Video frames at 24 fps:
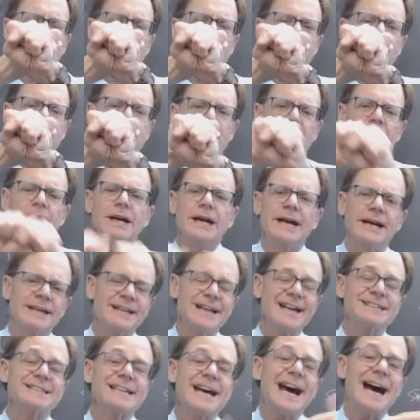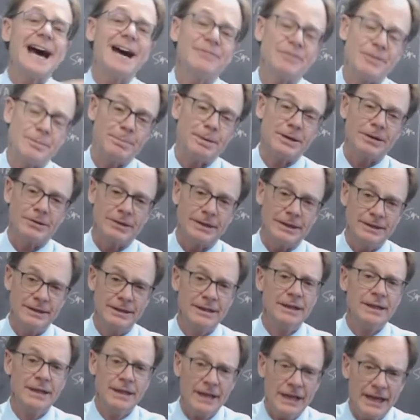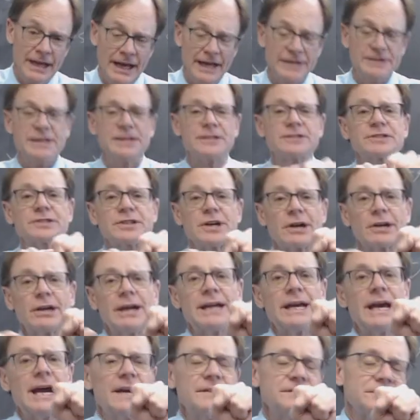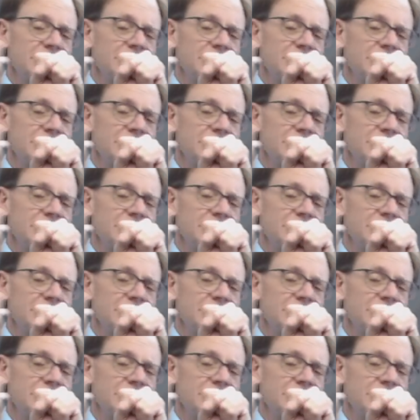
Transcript: in front of star A. That's half a period. And then star A